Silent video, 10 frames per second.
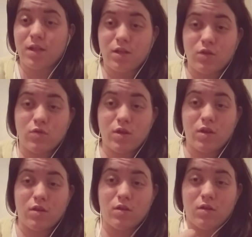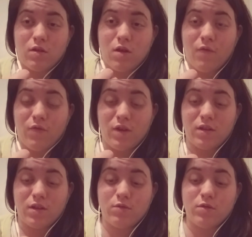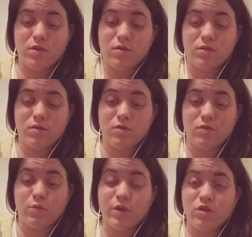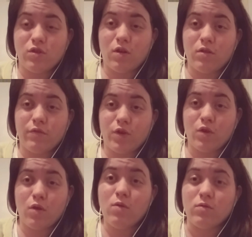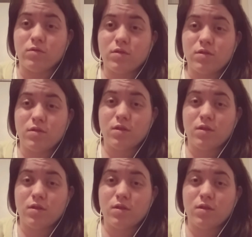and you can confidently reach all of your goals.